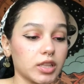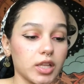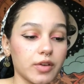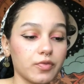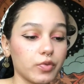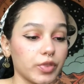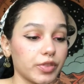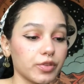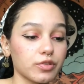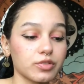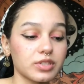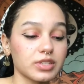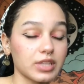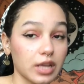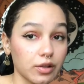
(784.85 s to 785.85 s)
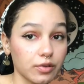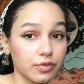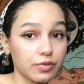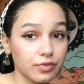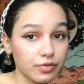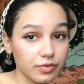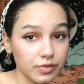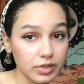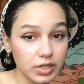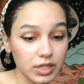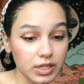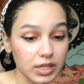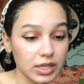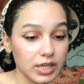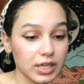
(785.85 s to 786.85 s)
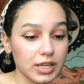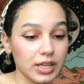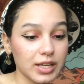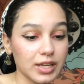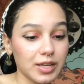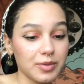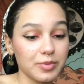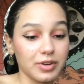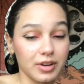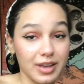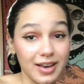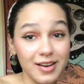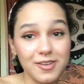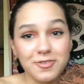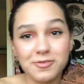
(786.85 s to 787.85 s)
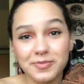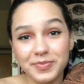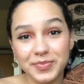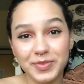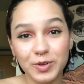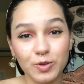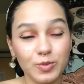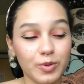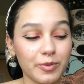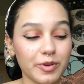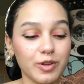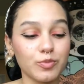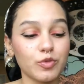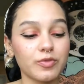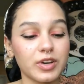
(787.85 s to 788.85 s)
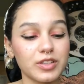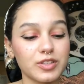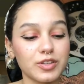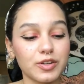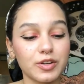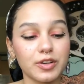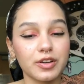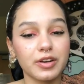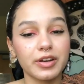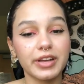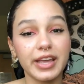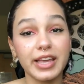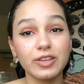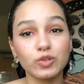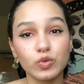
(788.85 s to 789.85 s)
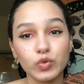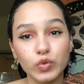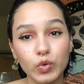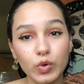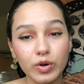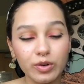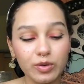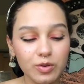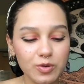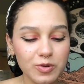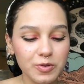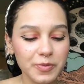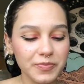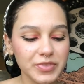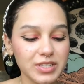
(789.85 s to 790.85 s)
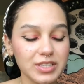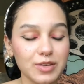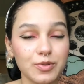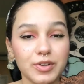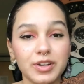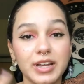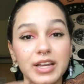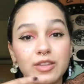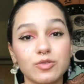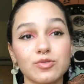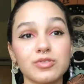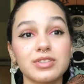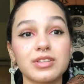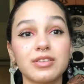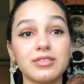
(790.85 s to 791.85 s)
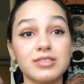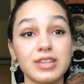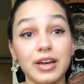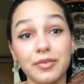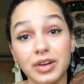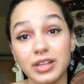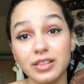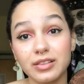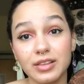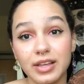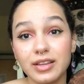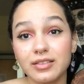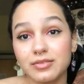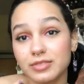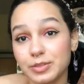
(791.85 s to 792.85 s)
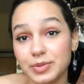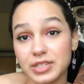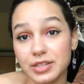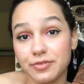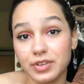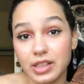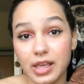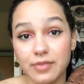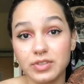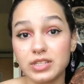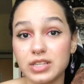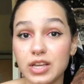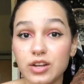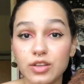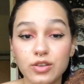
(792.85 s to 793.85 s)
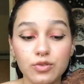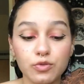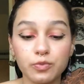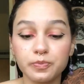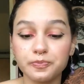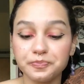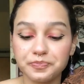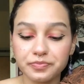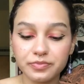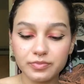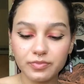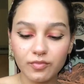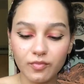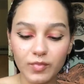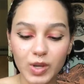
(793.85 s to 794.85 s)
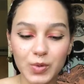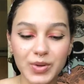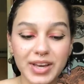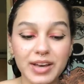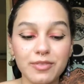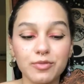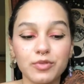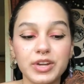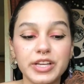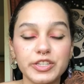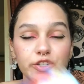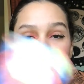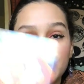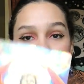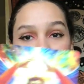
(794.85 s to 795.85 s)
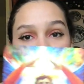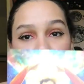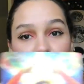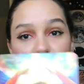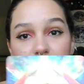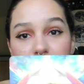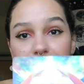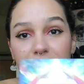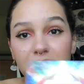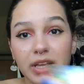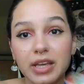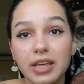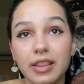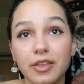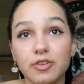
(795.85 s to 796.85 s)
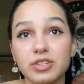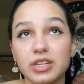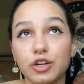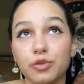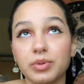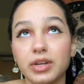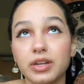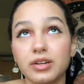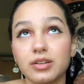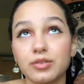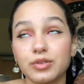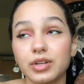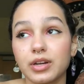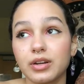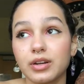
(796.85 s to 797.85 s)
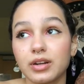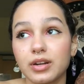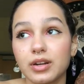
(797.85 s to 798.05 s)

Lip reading: love with yourself. But now, group one, we're gonna move on to your Angels Oracle to see what your angels specifically have to say to you. We have raise your vibration. There's an airplane, hold on.